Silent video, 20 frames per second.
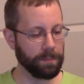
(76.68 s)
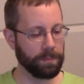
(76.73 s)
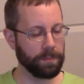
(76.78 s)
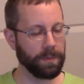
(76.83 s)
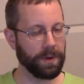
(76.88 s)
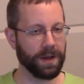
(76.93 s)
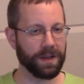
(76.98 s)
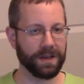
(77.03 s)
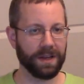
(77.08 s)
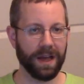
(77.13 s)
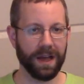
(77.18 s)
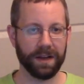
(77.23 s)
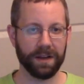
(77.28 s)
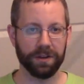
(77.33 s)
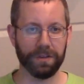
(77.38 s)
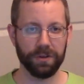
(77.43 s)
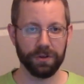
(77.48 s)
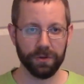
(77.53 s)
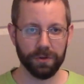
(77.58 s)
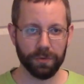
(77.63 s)
but on
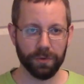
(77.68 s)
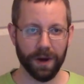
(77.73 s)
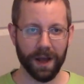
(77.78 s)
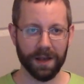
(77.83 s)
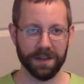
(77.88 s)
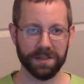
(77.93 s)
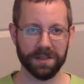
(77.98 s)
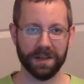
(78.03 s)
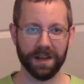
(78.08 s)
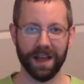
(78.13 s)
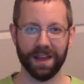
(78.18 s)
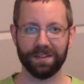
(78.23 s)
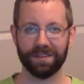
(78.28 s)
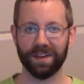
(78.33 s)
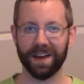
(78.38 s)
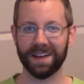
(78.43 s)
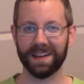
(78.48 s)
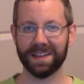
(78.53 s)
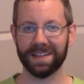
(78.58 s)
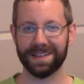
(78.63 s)
a new rosin, I
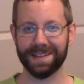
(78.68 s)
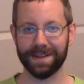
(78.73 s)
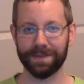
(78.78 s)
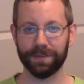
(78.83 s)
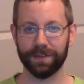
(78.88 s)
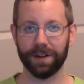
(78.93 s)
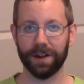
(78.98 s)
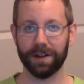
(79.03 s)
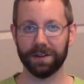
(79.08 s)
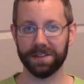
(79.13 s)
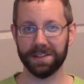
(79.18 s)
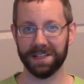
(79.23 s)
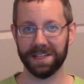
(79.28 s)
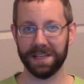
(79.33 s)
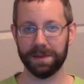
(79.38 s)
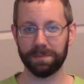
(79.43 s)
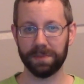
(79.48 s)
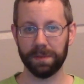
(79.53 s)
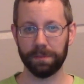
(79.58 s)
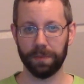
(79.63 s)
find it difficult to
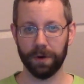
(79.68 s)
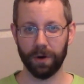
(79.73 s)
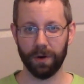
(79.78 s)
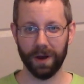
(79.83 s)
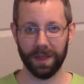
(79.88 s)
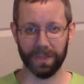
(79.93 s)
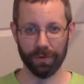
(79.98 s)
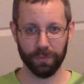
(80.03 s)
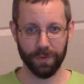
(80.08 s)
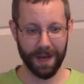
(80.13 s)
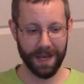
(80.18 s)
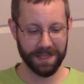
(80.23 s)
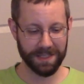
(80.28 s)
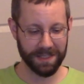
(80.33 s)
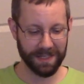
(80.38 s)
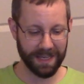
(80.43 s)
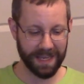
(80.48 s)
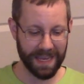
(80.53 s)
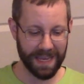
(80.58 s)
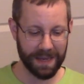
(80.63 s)
keep the bow on the
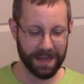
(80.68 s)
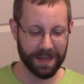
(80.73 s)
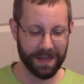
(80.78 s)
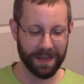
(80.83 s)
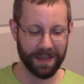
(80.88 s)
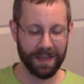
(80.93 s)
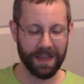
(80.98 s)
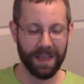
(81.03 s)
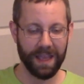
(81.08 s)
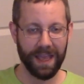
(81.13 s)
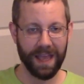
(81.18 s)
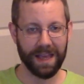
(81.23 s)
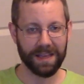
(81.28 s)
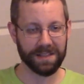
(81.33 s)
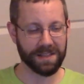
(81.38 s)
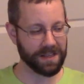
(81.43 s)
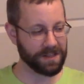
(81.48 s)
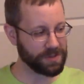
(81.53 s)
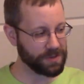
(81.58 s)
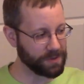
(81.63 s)
rosin cake.
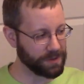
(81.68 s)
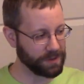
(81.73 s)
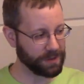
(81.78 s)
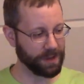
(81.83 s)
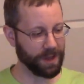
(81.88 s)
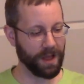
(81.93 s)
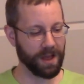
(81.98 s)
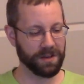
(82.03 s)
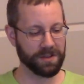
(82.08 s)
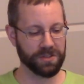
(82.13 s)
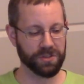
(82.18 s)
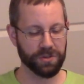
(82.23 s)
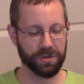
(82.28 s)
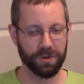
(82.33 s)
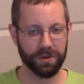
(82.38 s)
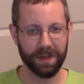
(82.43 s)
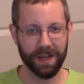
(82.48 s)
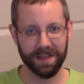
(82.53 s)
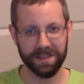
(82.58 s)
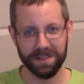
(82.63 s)
As I do the long
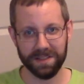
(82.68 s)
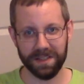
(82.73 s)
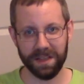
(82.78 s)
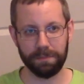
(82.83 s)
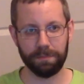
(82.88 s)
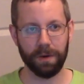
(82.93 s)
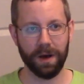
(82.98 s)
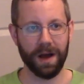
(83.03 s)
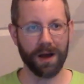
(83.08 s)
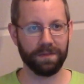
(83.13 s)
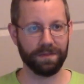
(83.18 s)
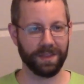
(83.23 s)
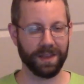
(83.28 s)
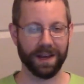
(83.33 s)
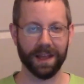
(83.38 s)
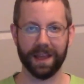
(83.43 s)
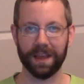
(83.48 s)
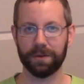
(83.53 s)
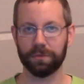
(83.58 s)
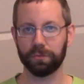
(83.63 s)
stroke, I slip off,
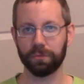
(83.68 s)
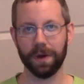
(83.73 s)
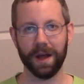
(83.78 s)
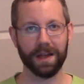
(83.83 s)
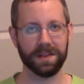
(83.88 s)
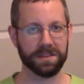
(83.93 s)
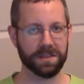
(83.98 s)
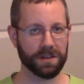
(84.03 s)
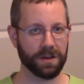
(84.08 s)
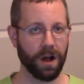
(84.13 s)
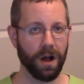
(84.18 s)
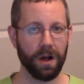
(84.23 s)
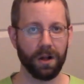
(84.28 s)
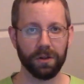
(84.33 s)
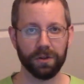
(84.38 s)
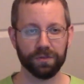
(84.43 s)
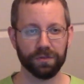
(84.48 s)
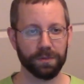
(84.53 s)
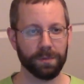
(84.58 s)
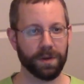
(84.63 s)
then I get rosin
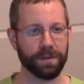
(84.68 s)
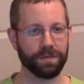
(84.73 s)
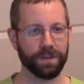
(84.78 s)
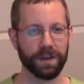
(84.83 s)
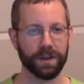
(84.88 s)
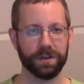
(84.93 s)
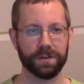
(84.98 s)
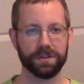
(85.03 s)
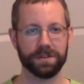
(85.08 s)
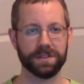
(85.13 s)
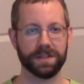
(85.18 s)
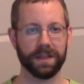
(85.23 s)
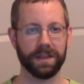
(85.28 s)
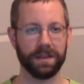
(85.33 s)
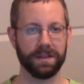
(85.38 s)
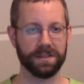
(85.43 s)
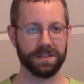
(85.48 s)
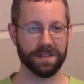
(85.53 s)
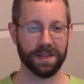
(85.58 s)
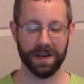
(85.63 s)
all over my fingers
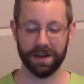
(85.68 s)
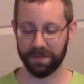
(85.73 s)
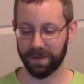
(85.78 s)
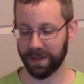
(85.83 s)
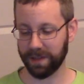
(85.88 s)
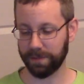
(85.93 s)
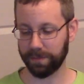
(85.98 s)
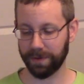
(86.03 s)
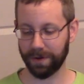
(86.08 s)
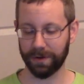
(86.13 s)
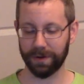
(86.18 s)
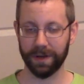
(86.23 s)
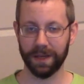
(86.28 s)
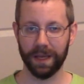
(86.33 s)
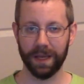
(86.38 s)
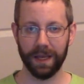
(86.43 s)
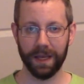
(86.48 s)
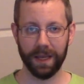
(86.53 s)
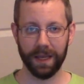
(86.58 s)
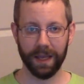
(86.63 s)
instead of on the bow.
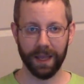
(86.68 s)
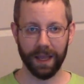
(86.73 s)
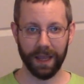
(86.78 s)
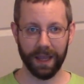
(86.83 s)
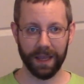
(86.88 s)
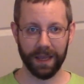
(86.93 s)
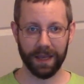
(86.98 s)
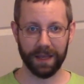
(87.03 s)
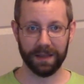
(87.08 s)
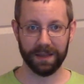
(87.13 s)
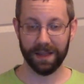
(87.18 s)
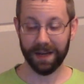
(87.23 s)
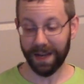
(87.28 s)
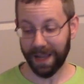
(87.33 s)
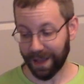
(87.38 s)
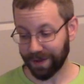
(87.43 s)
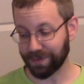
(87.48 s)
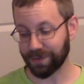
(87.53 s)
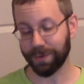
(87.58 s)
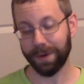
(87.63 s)
And then I
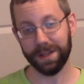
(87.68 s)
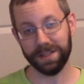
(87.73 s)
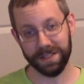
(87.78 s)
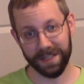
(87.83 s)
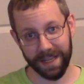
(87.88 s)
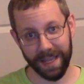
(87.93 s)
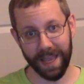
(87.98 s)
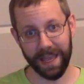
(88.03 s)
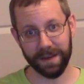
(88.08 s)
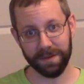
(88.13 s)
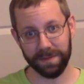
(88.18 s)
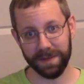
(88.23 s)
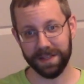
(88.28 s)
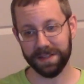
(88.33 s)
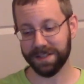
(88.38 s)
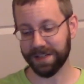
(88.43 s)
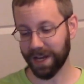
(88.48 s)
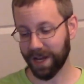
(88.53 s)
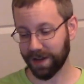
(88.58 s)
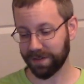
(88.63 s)
have to rosin again
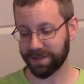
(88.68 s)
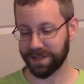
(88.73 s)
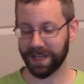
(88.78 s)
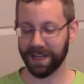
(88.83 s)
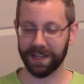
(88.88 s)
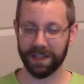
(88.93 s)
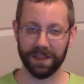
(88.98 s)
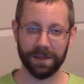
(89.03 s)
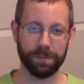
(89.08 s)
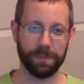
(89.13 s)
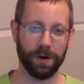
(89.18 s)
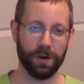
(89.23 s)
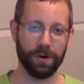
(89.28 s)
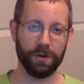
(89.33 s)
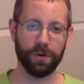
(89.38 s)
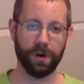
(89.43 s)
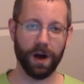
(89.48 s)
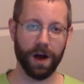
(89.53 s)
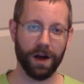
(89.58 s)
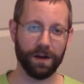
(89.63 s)
because now I've taken the
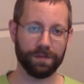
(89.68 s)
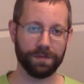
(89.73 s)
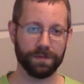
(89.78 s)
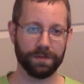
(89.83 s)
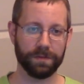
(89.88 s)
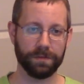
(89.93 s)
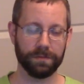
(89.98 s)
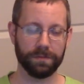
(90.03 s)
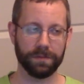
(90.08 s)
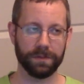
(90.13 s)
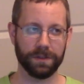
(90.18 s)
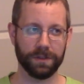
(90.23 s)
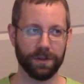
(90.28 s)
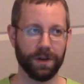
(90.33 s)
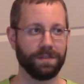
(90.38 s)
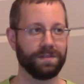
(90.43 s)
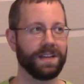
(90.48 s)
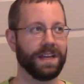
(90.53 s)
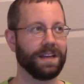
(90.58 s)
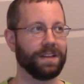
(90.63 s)
bow off,
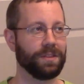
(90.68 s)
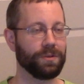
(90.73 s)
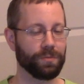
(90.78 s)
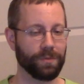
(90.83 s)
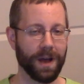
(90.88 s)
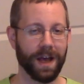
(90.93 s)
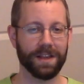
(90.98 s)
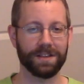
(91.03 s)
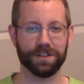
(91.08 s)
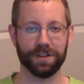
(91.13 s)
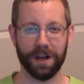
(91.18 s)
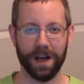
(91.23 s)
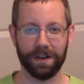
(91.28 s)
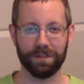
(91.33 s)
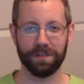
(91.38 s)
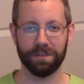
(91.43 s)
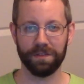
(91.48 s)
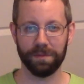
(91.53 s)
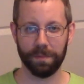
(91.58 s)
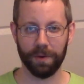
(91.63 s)
I've taken the rosin
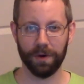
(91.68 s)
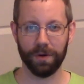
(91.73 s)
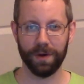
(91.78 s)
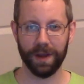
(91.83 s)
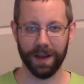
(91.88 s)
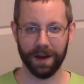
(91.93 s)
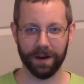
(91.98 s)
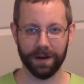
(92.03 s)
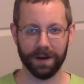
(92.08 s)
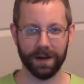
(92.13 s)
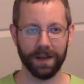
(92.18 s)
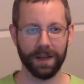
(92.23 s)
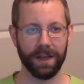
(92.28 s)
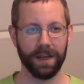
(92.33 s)
off of the bow hair.